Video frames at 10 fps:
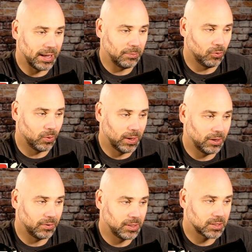more weight on
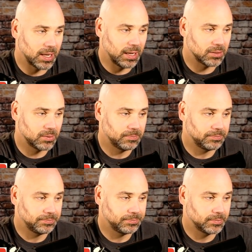these guys,
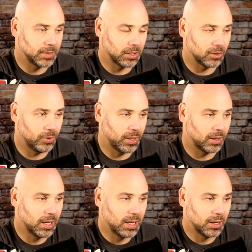including
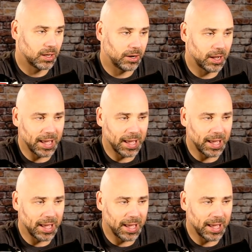Cunningham.